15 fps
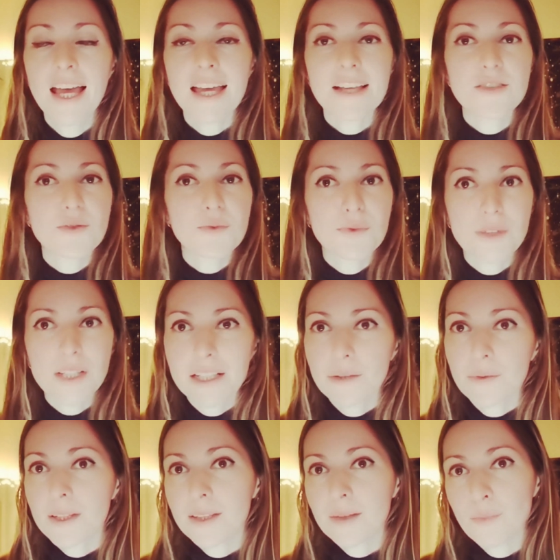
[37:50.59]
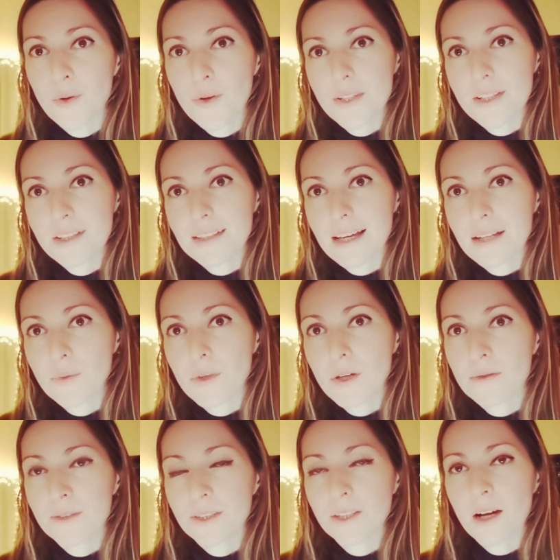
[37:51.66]
It's really, really important that we
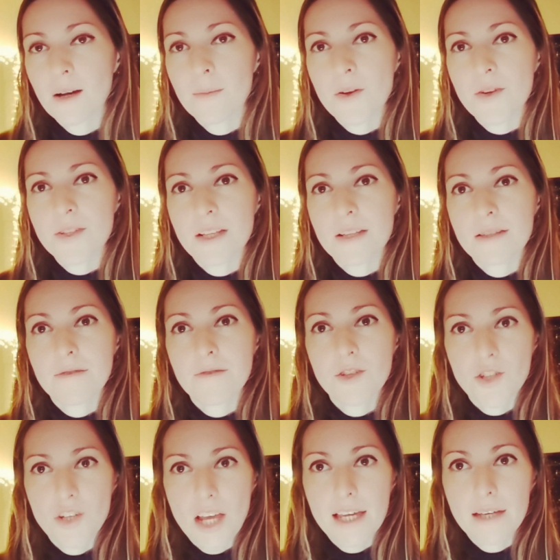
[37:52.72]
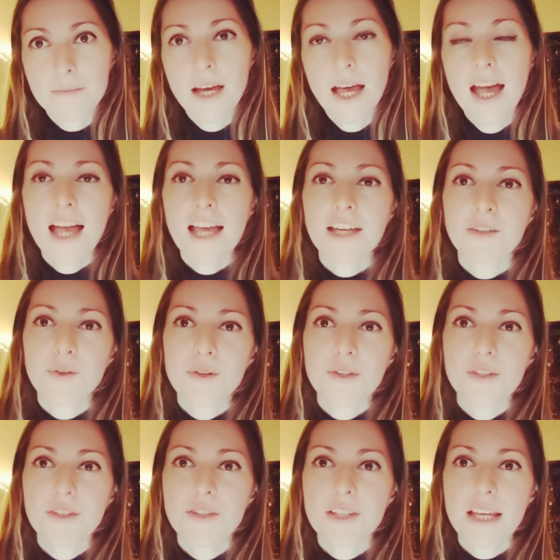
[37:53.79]
overcome our sense of shame in
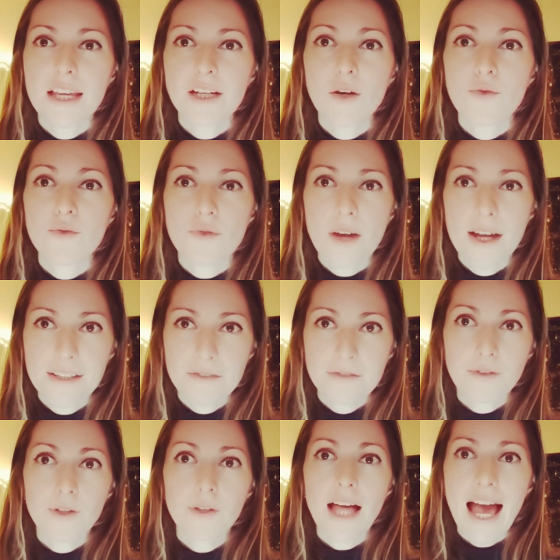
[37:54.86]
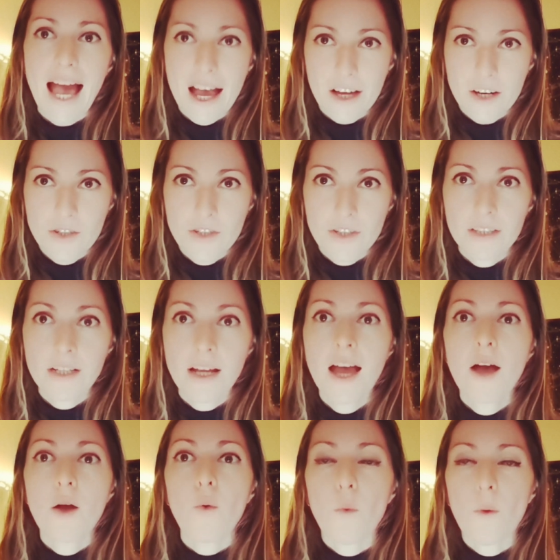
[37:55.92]
order to take rightful action
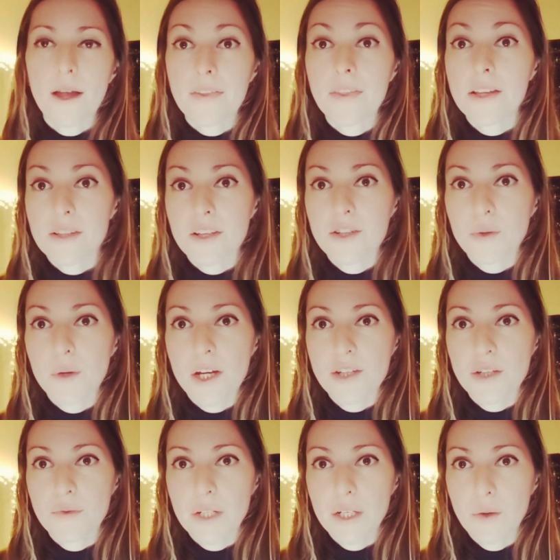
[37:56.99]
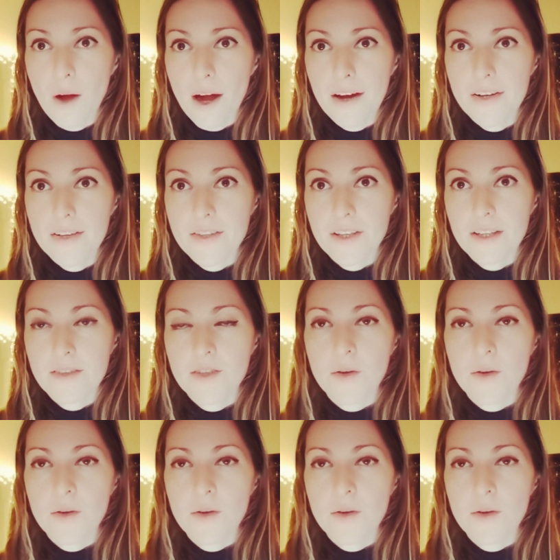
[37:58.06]
when the situation requires it.